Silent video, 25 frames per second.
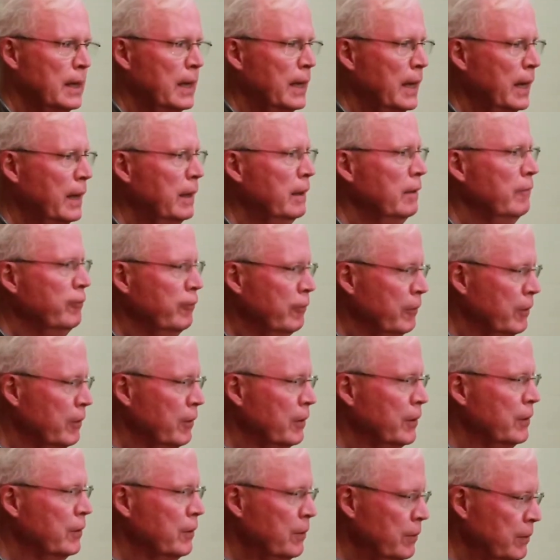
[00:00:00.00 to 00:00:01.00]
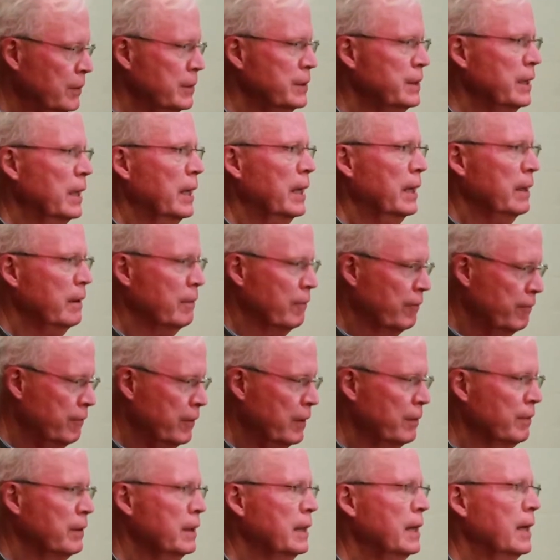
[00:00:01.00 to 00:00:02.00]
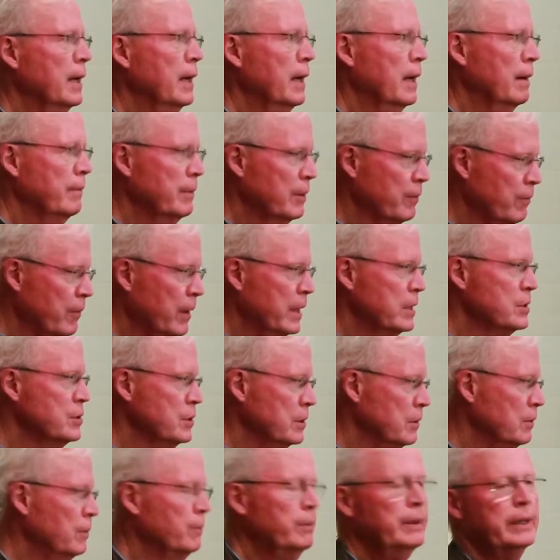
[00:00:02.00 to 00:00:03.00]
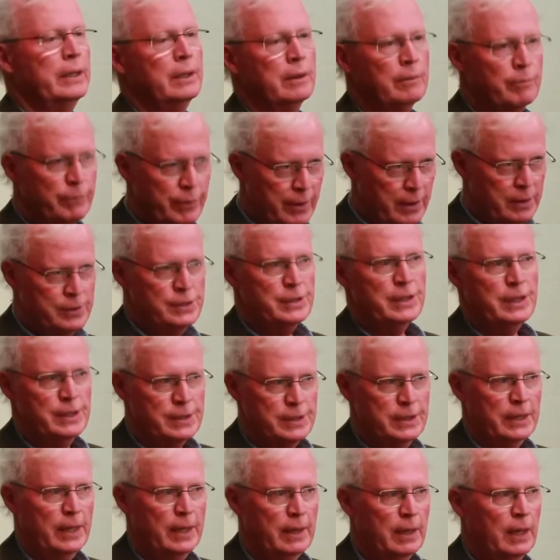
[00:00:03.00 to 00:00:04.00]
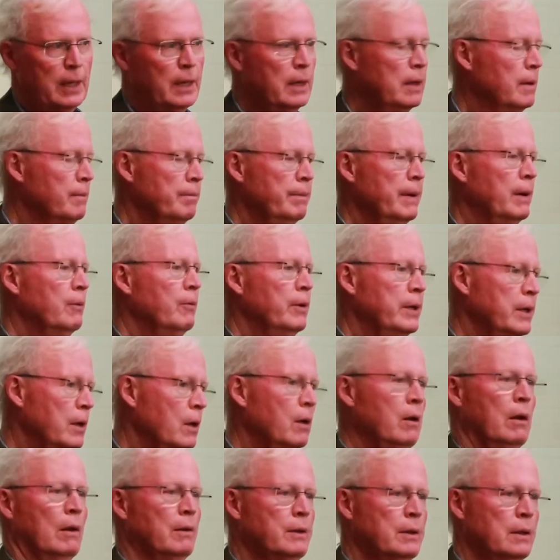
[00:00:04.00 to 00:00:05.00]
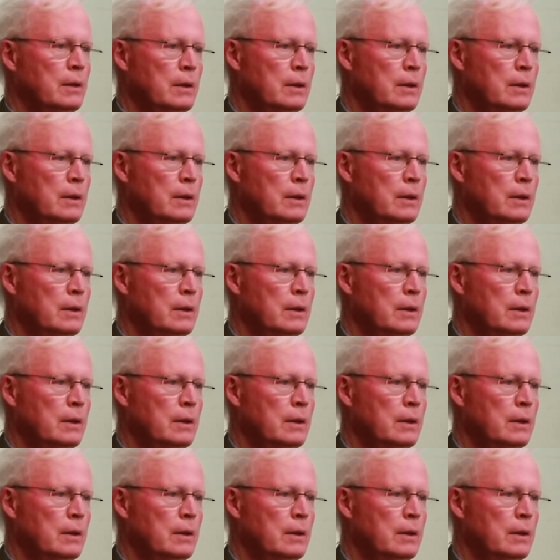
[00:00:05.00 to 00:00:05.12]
And if we're on a good day and very calm and rational, we can process that, but we're not.